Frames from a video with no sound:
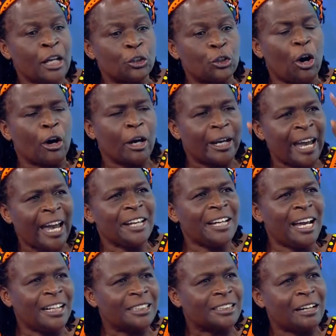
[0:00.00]
So
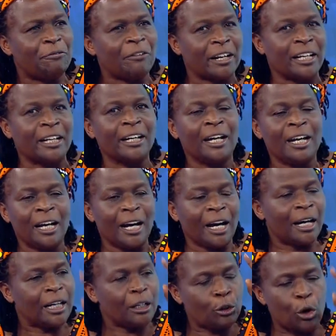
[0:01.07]
Kenya is suffering
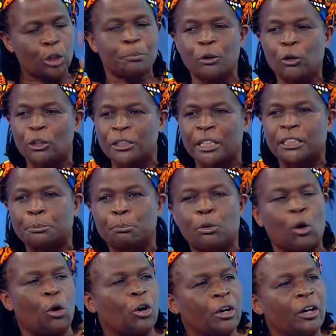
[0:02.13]
not because it's
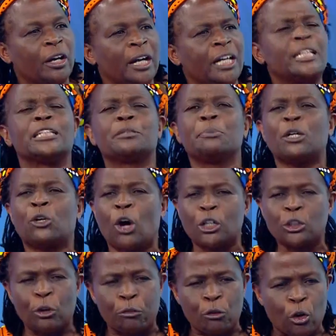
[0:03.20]
broke. It is corruption.
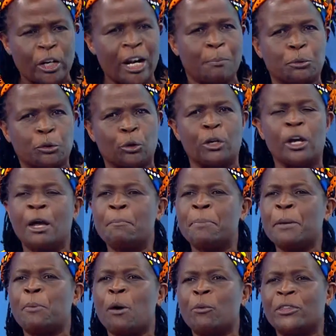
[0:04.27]
Because of corruption.
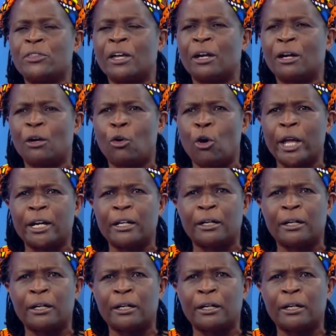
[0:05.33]
People with the going